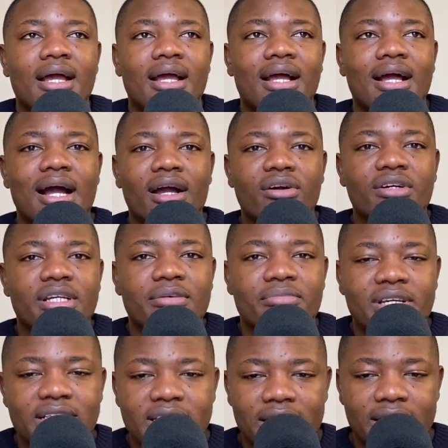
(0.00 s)
I could
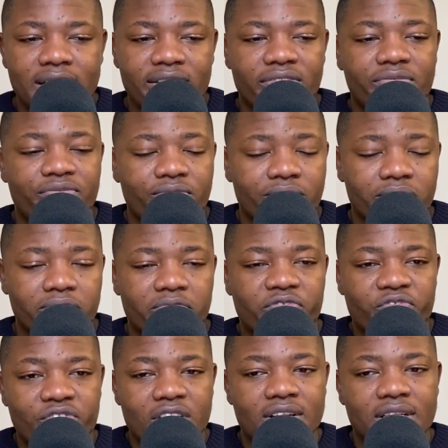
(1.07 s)
immediately
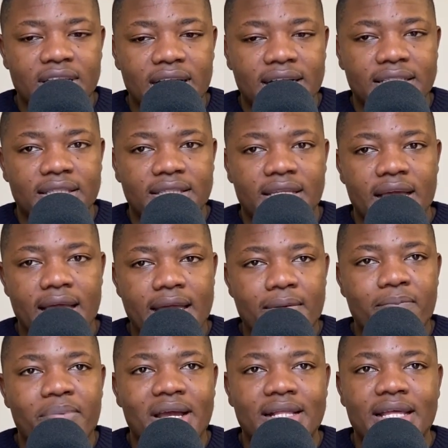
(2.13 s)
feel that the
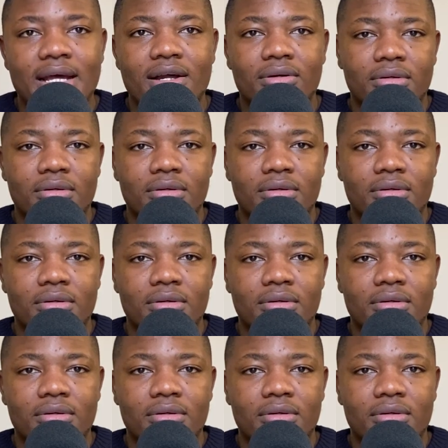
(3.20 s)
impact that